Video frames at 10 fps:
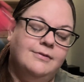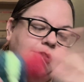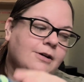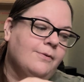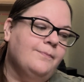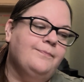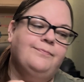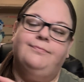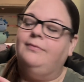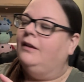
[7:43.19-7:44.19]
So
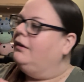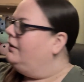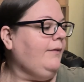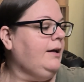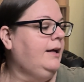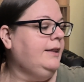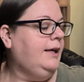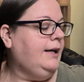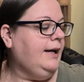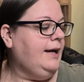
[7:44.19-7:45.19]
and
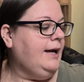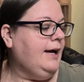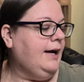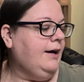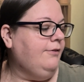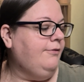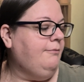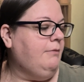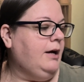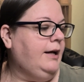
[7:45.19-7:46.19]
then I have
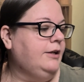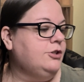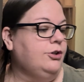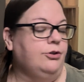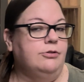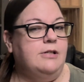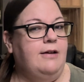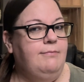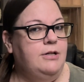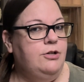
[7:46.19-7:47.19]
my turtles.
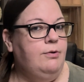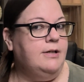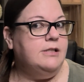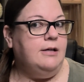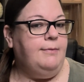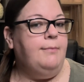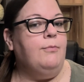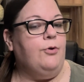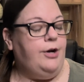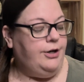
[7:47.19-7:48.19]
I've been doing some
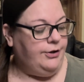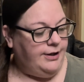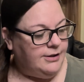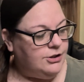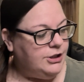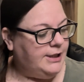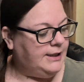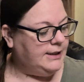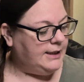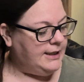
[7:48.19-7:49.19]
embroidering, trying
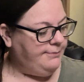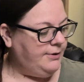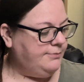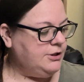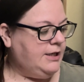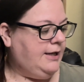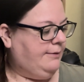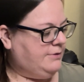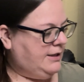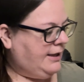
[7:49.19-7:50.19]
to keep up, trying to
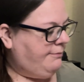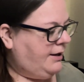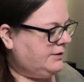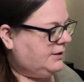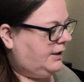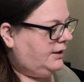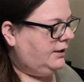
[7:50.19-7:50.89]
empty that basket.